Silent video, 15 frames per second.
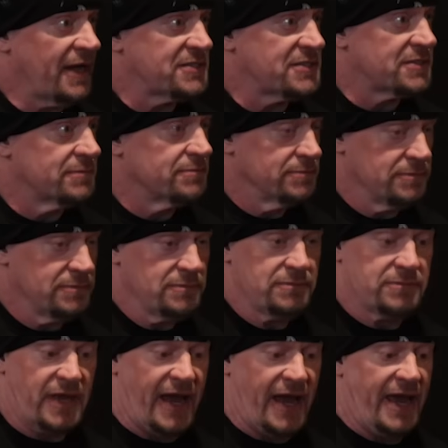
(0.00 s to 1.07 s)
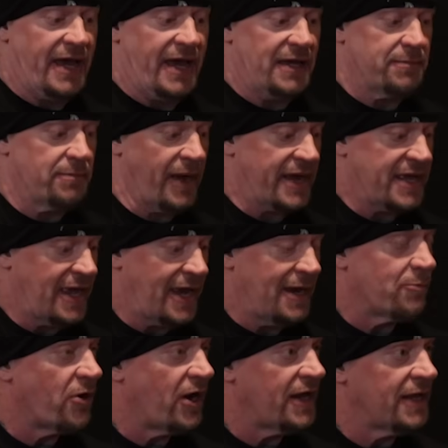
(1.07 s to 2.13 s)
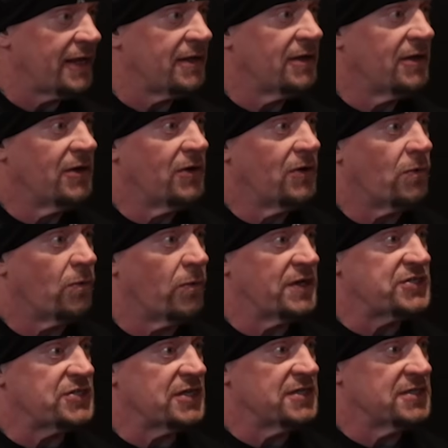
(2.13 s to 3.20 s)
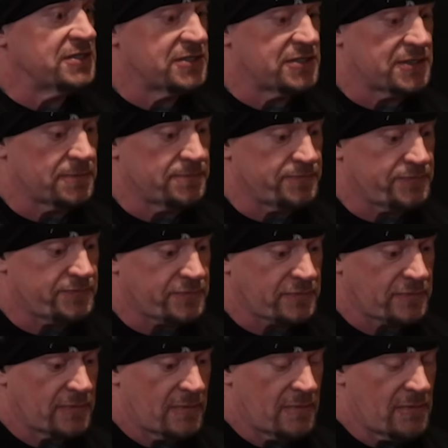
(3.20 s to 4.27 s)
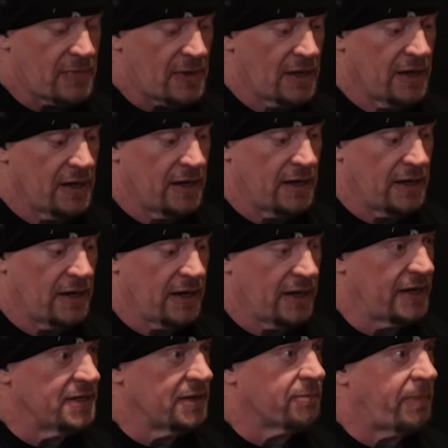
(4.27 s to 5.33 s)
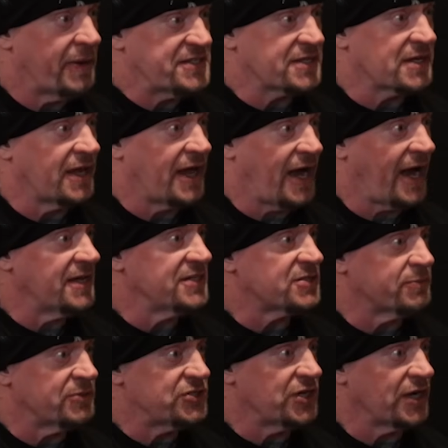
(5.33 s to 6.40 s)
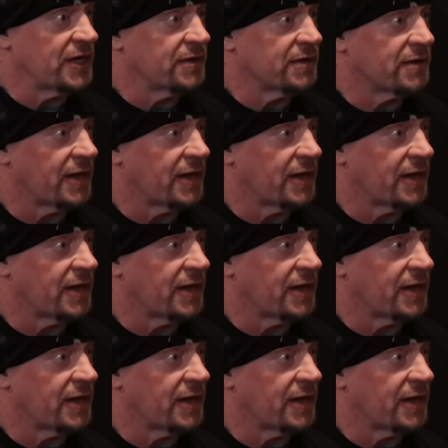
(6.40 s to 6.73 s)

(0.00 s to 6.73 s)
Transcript: Yeah. I had my Game Ready, which is uh, basically an ice machine.